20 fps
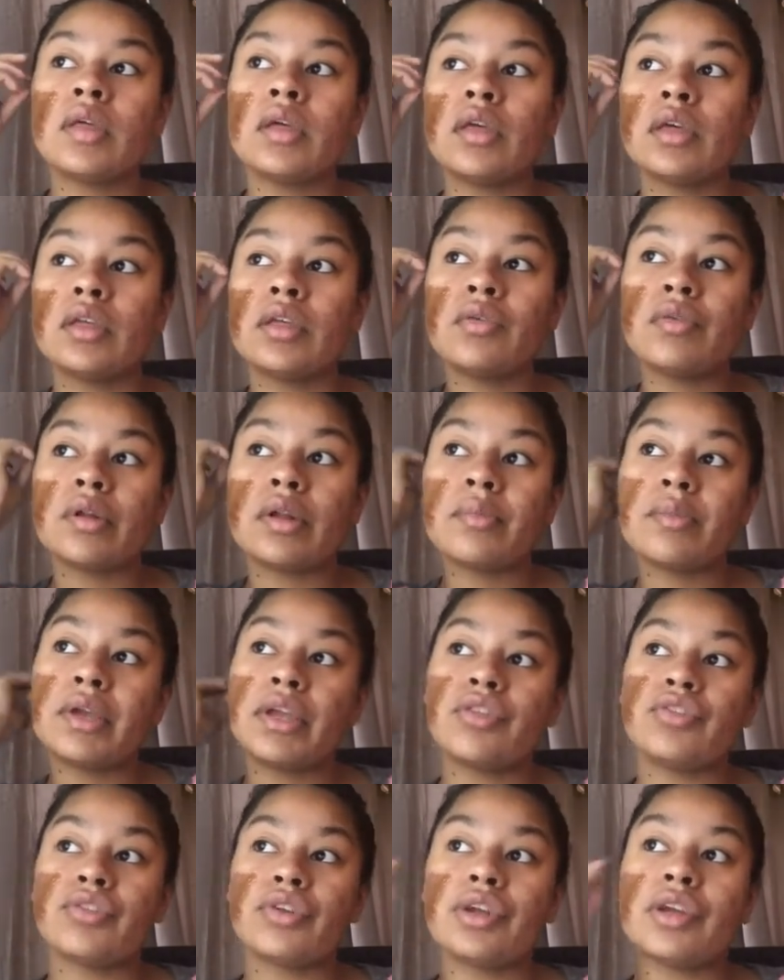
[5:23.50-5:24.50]
You want to make
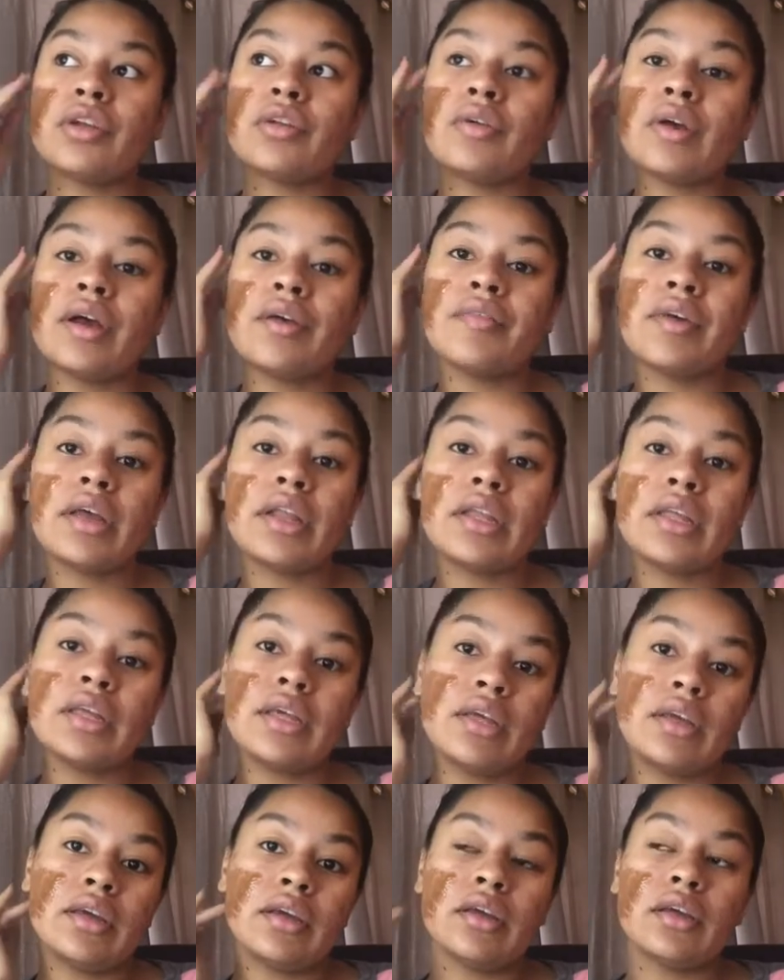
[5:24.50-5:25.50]
sure you don't have
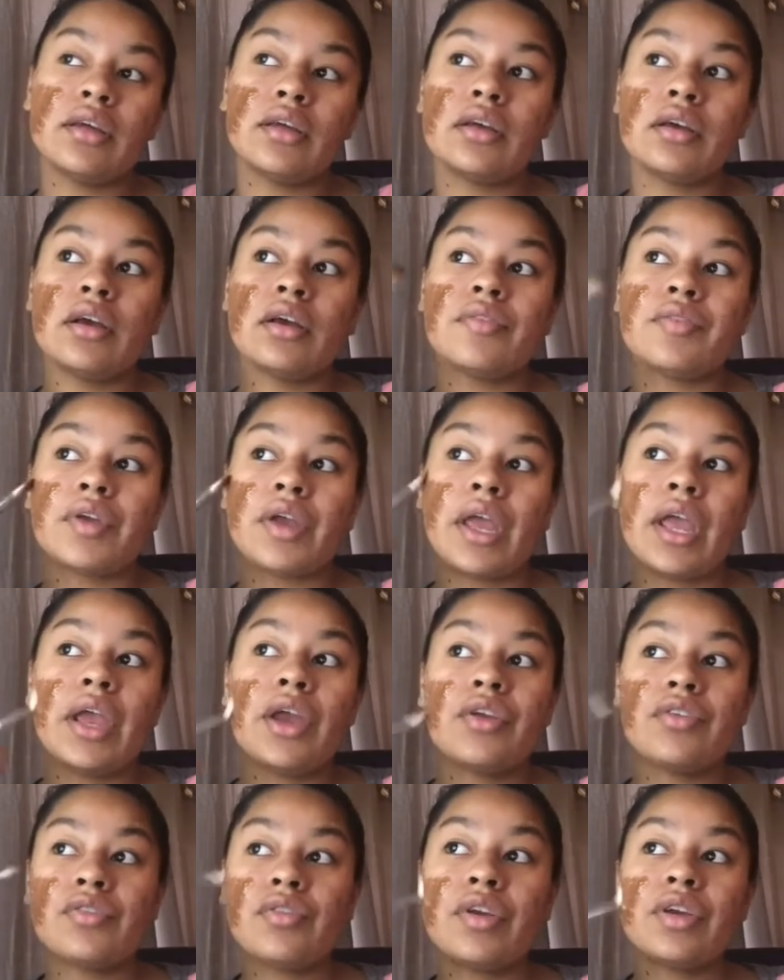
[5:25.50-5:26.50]
any of your
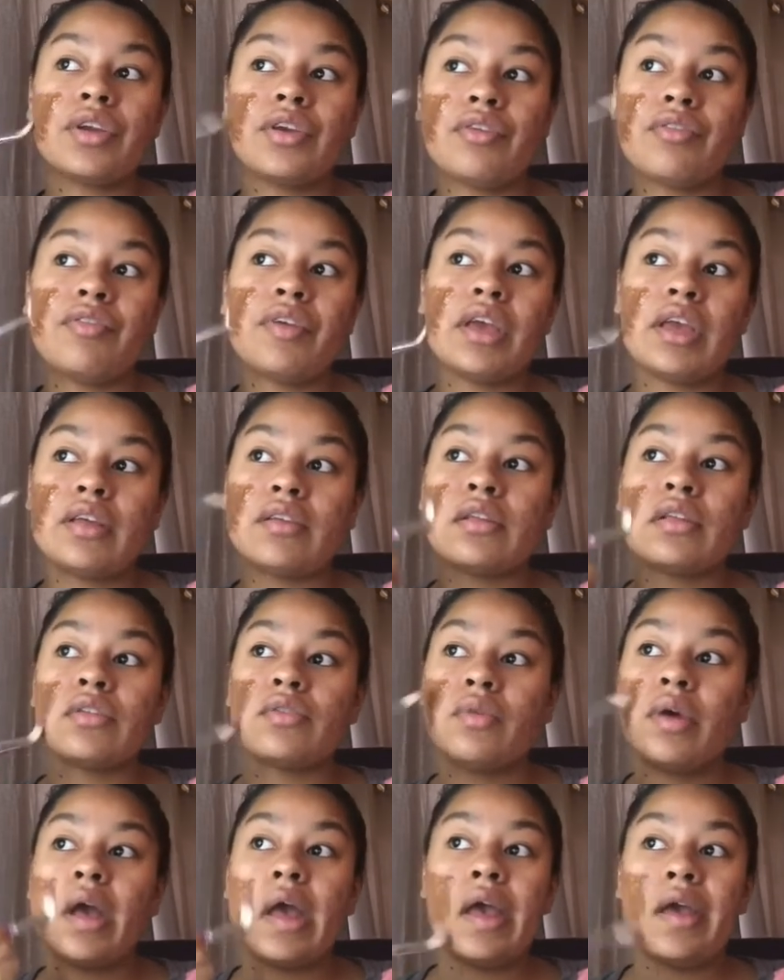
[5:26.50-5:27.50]
hairs around your face. That's
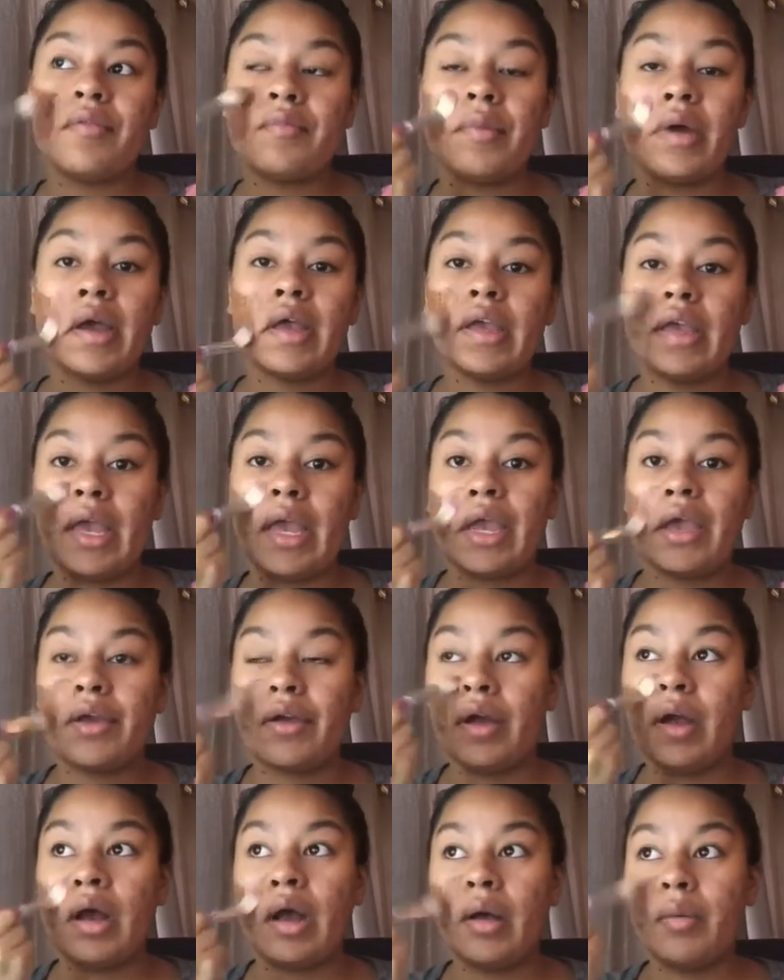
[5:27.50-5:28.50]
why I have my hair
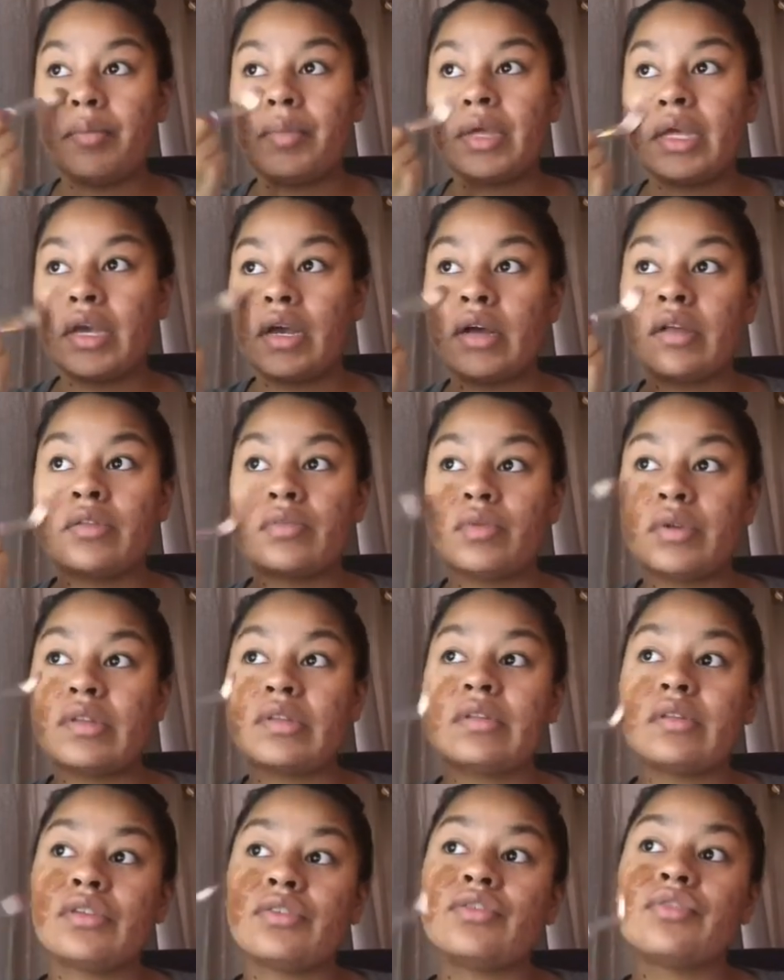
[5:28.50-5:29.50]
up, because
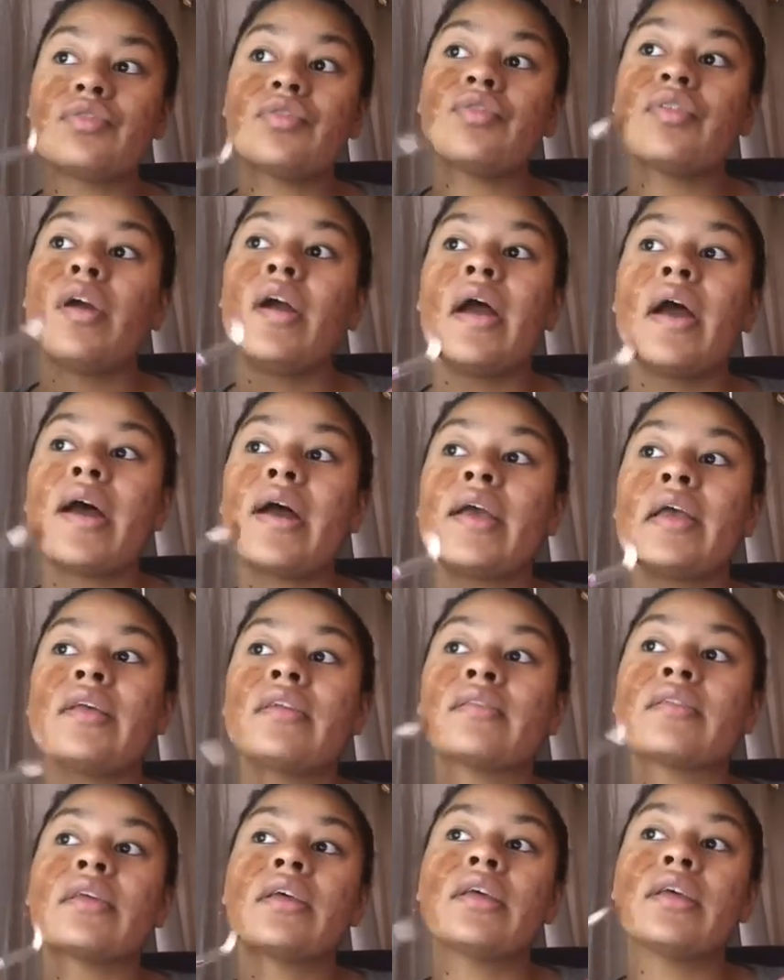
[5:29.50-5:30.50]
once this
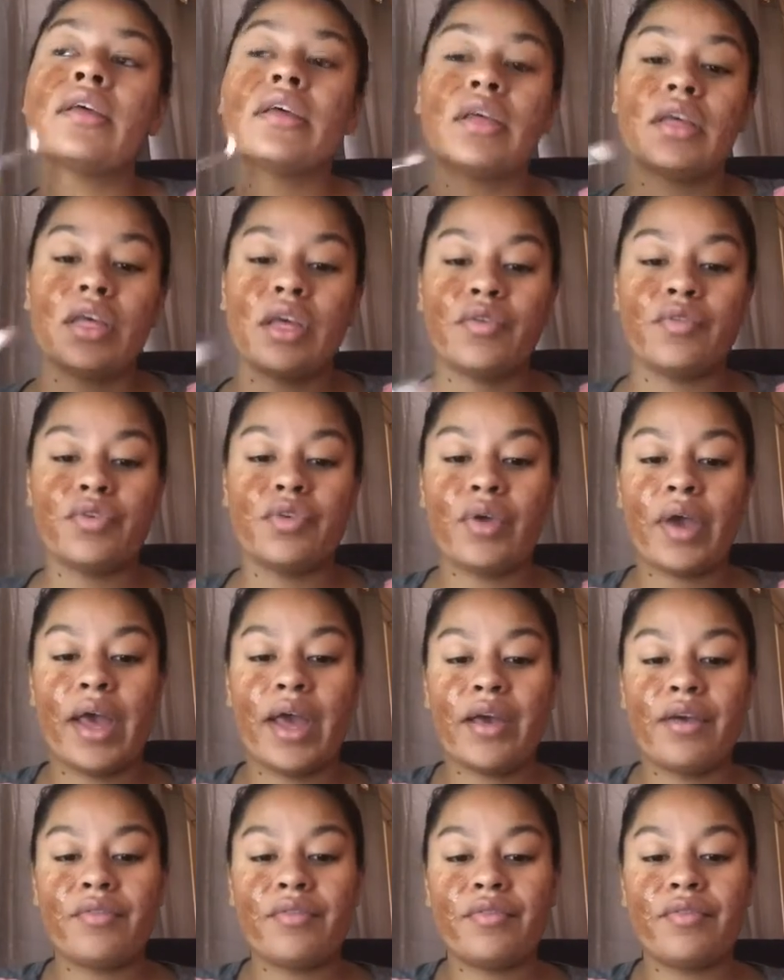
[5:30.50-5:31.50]
dries, if you
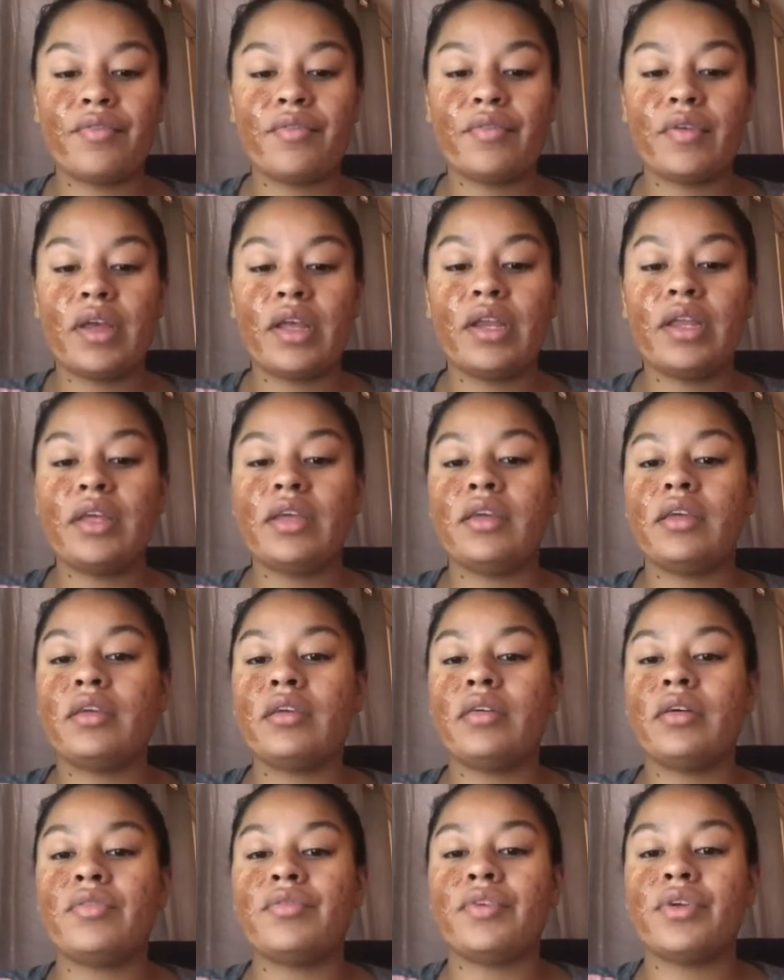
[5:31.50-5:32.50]
have any
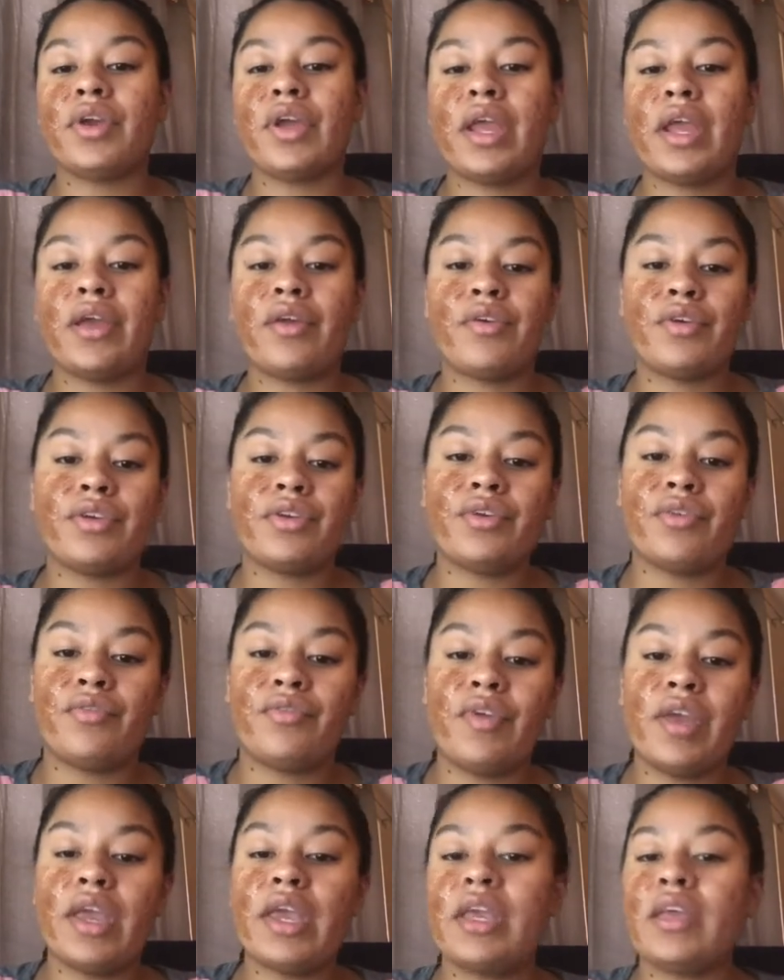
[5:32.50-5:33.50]
of your hair on your
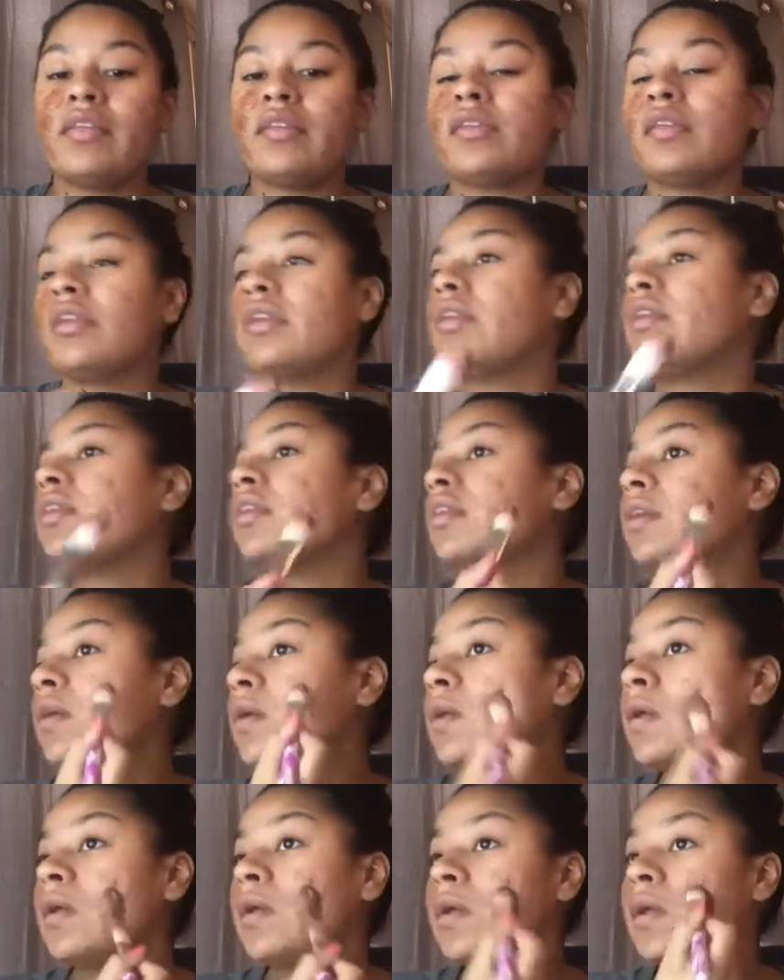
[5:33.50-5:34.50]
face, and
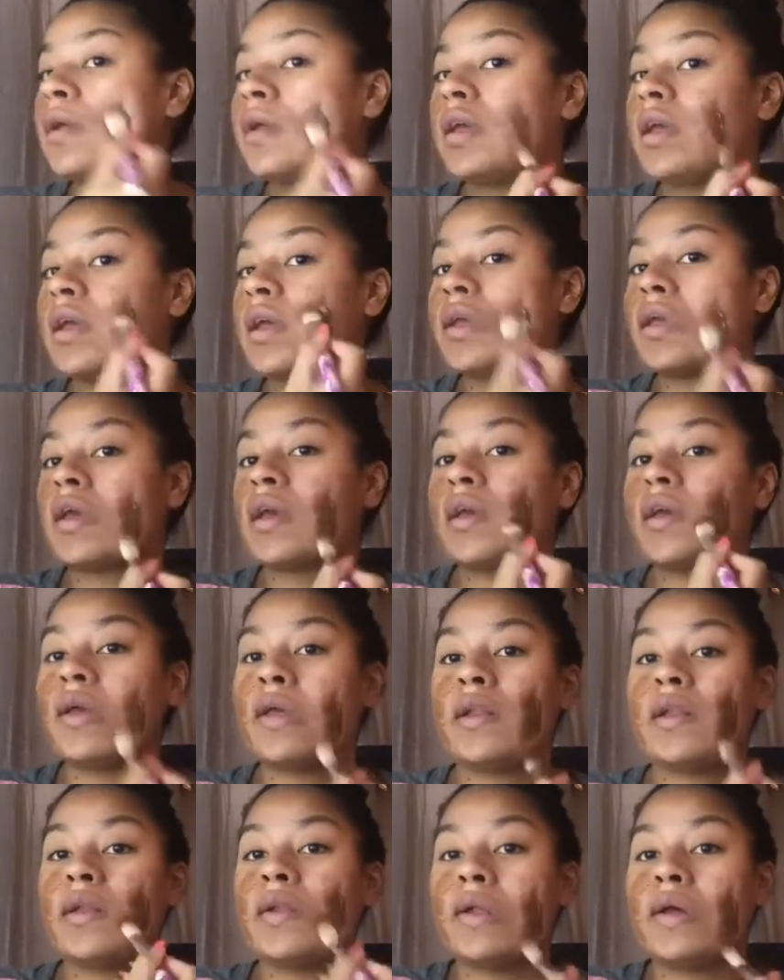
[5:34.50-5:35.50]
it
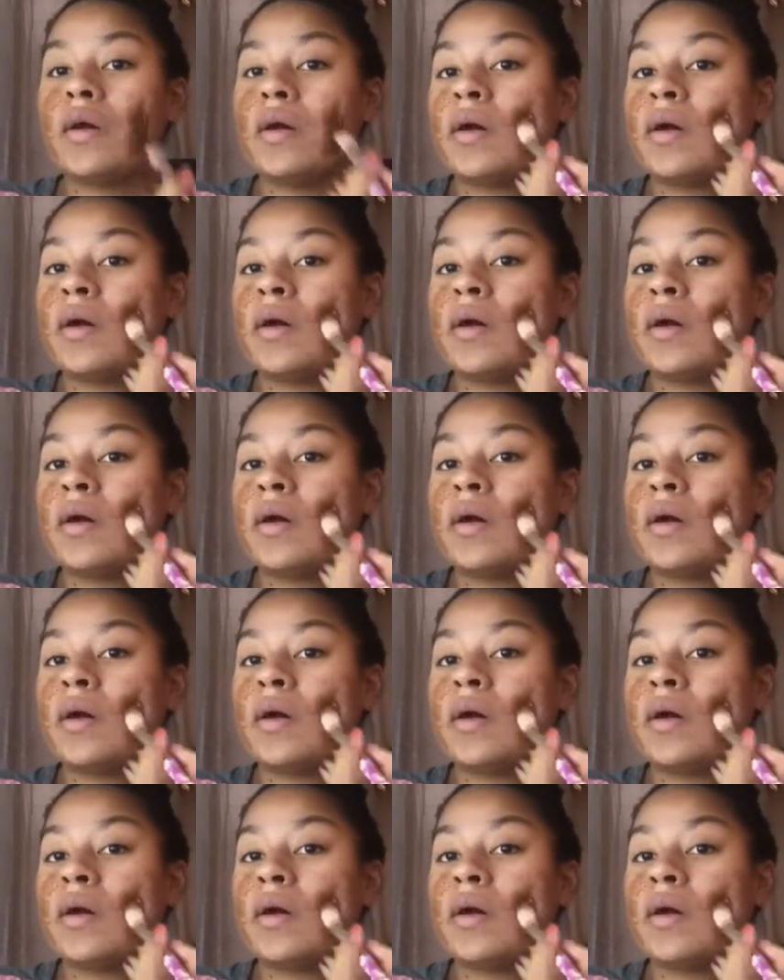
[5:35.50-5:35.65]
can